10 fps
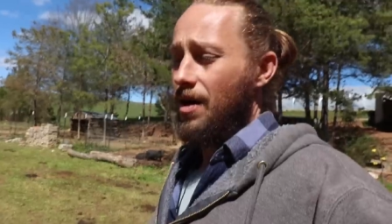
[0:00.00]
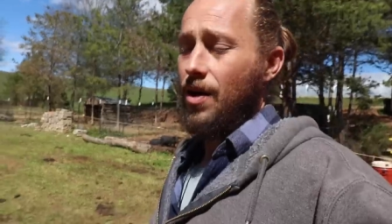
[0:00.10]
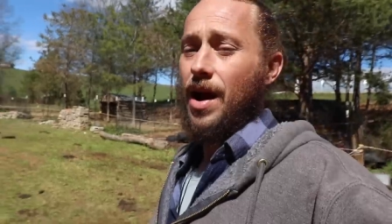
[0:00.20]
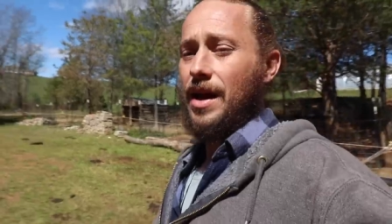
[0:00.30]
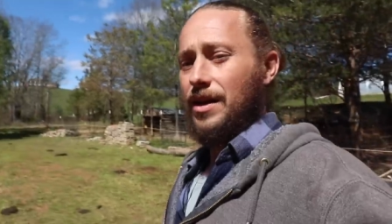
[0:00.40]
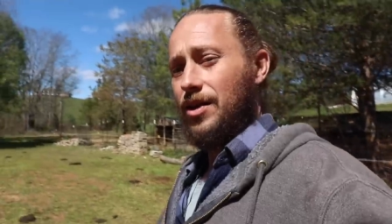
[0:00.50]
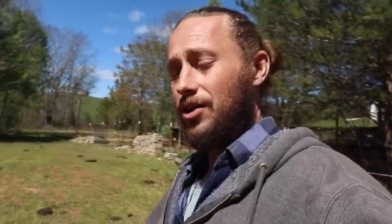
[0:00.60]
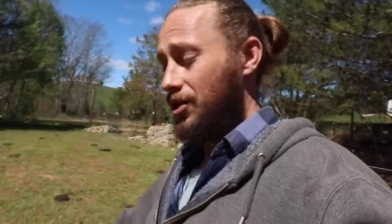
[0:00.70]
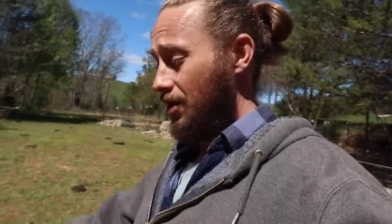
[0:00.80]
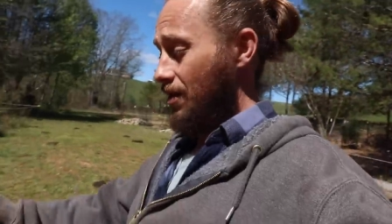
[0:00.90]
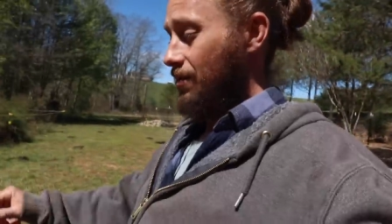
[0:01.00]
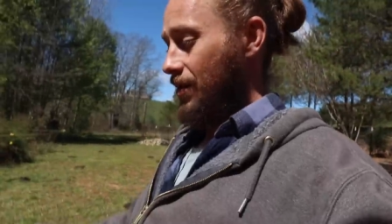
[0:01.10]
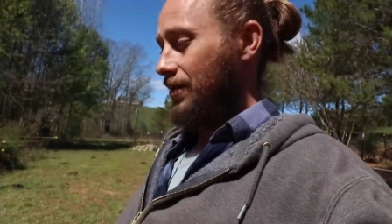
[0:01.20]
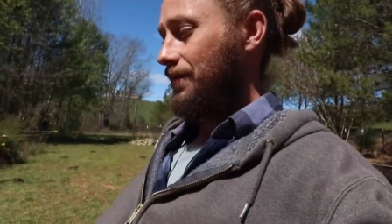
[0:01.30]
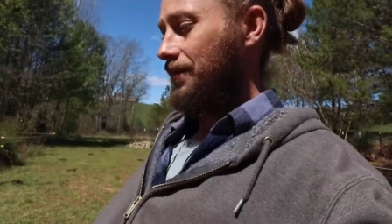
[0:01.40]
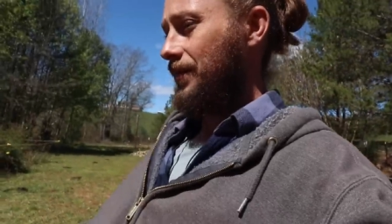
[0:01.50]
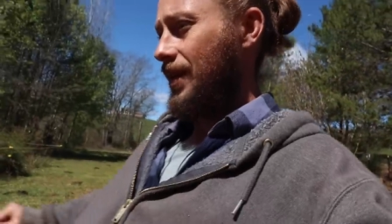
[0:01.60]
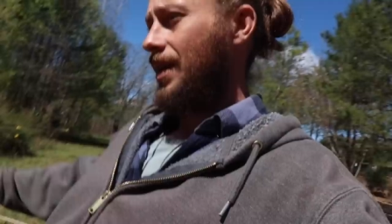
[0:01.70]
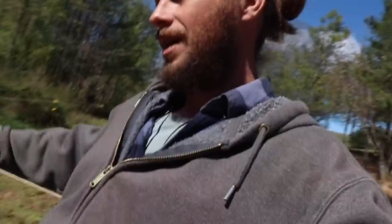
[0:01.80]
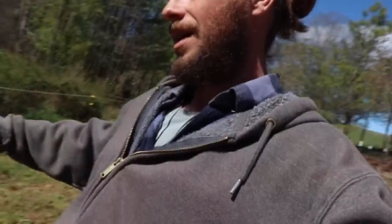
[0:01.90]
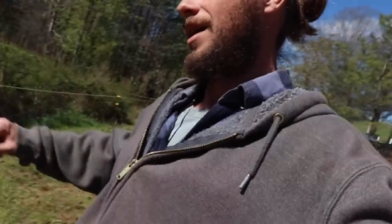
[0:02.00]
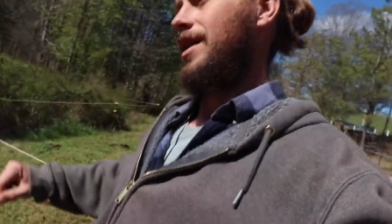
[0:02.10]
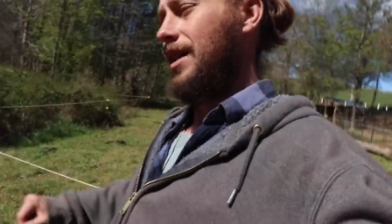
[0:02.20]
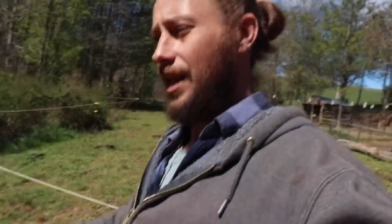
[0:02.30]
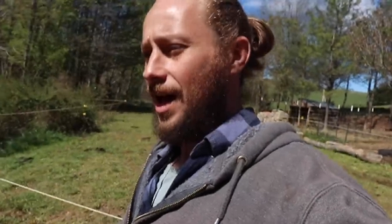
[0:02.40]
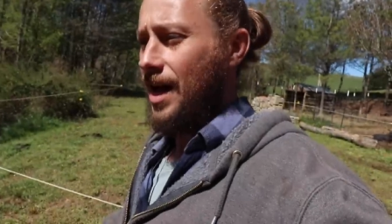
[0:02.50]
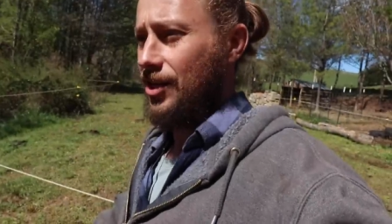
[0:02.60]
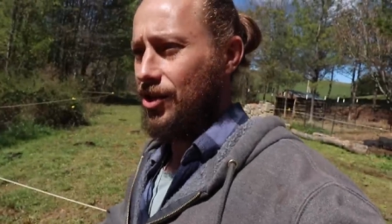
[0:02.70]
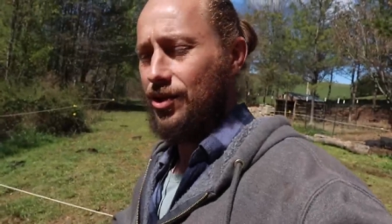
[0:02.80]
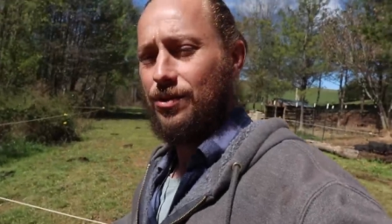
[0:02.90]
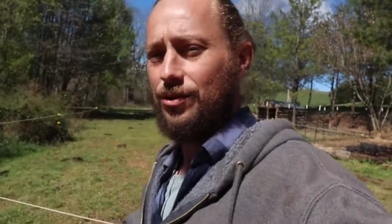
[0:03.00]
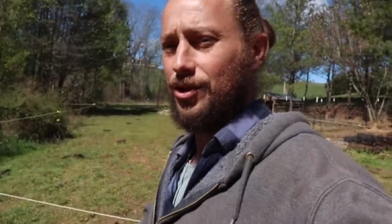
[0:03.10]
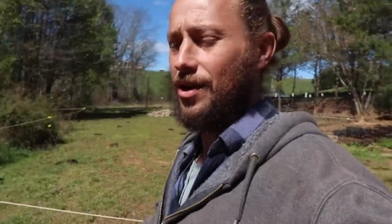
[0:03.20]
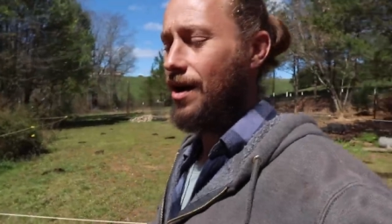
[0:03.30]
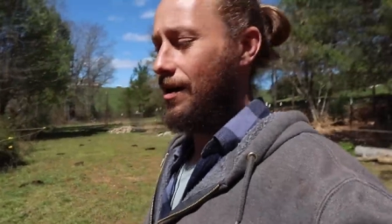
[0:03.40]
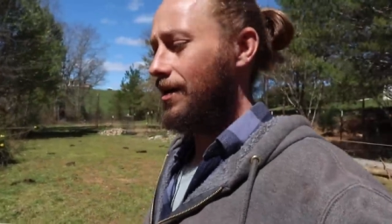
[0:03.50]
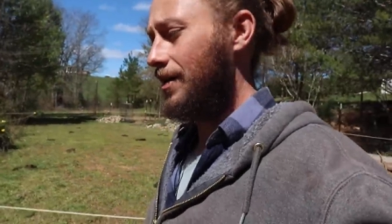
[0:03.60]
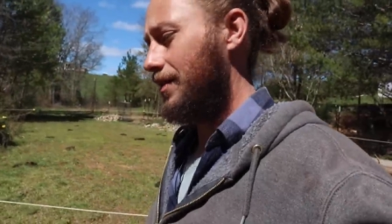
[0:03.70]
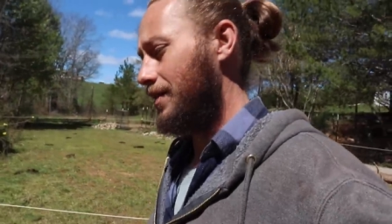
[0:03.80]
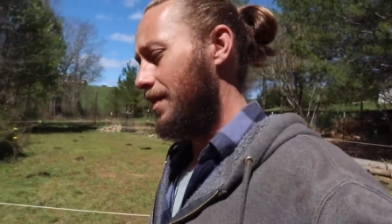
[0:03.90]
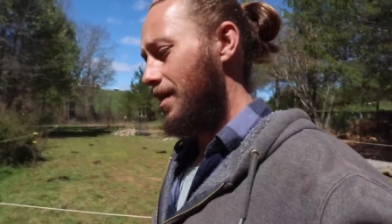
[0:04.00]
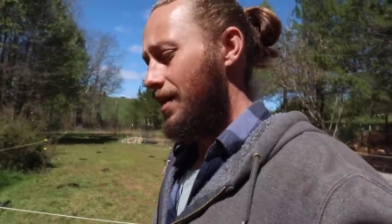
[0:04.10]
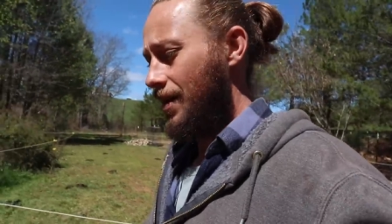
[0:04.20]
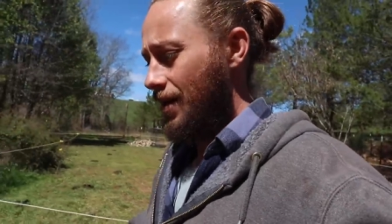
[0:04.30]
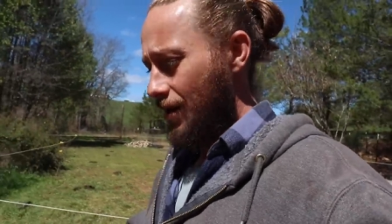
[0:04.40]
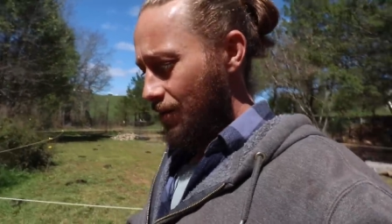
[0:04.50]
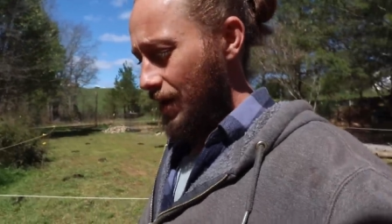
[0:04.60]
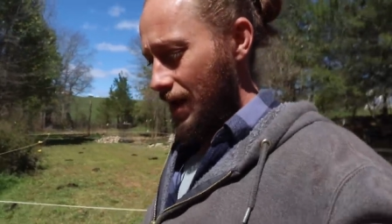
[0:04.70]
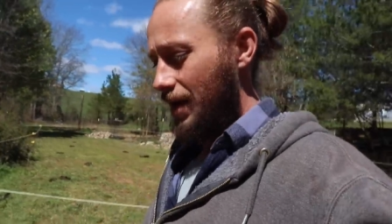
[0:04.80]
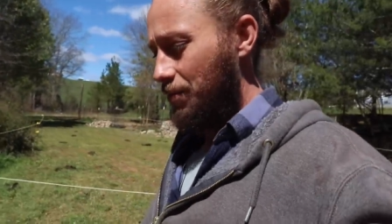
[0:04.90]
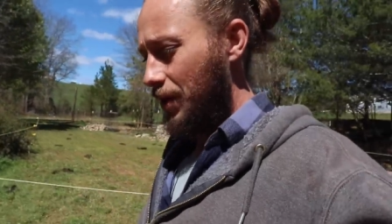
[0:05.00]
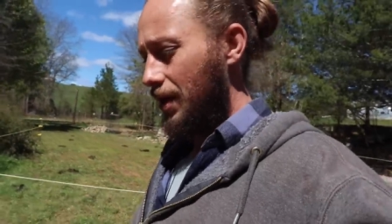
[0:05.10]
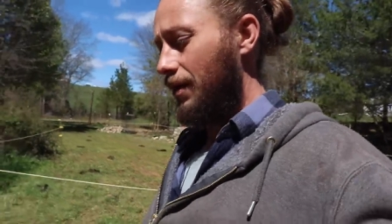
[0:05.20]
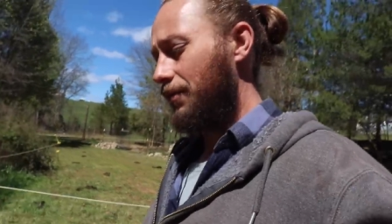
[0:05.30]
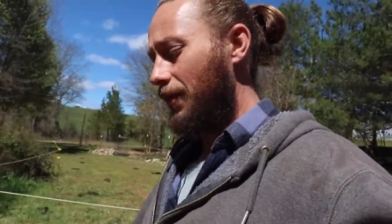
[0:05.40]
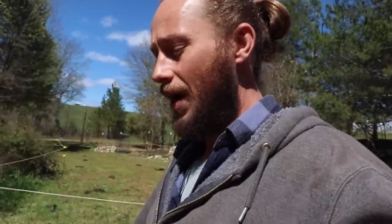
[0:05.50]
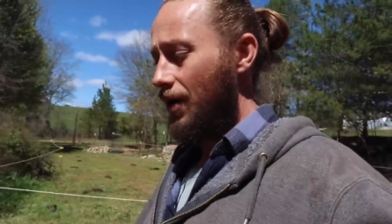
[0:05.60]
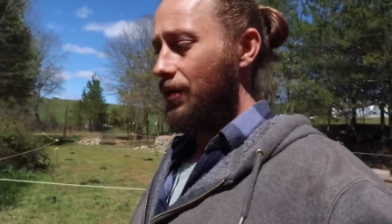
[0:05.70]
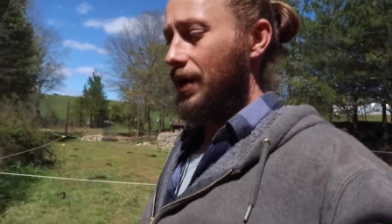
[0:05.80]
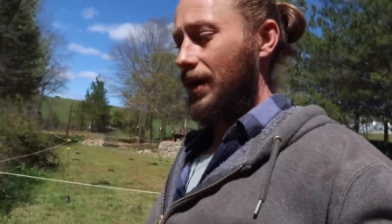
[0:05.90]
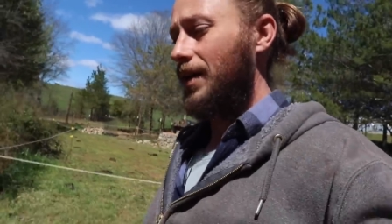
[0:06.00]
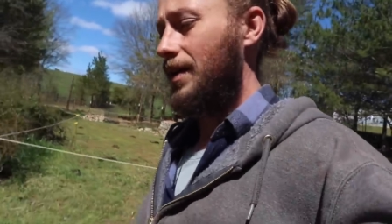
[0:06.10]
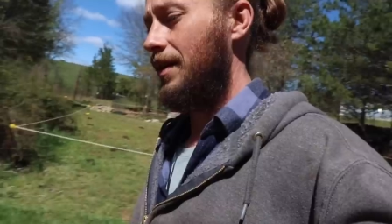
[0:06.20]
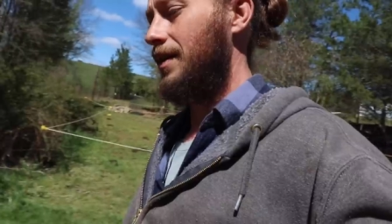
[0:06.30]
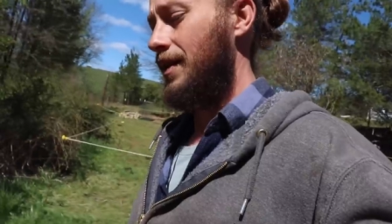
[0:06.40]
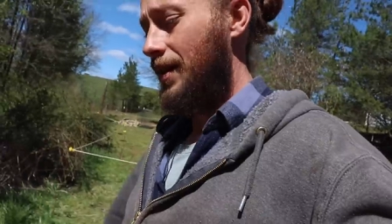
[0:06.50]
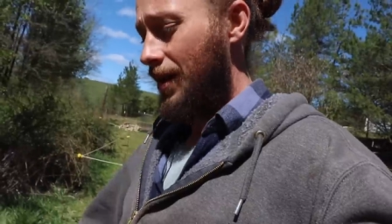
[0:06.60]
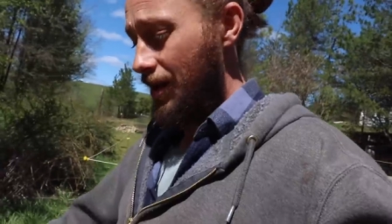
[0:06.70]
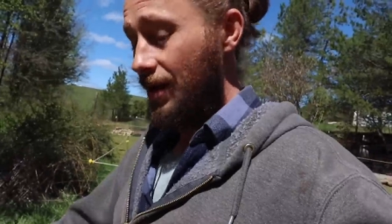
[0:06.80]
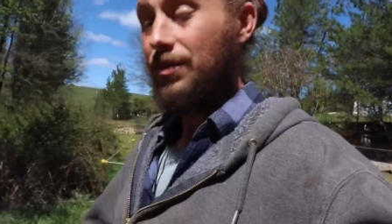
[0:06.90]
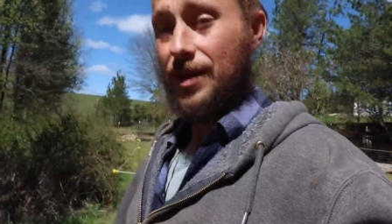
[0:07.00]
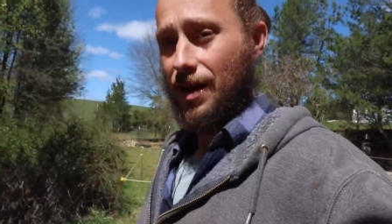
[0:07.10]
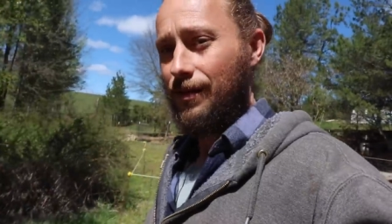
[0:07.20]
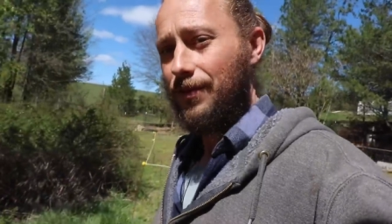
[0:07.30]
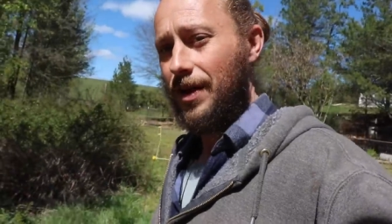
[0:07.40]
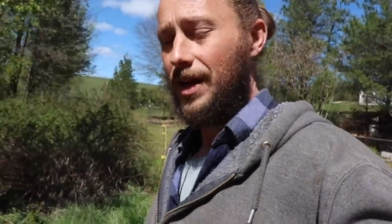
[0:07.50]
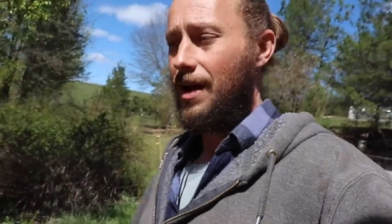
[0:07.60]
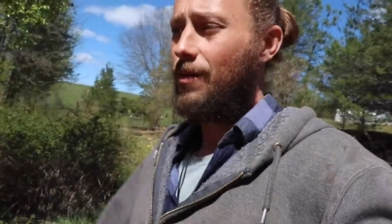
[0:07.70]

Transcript: All right, so last you saw, we had a pig farrowing. It was kind of funny.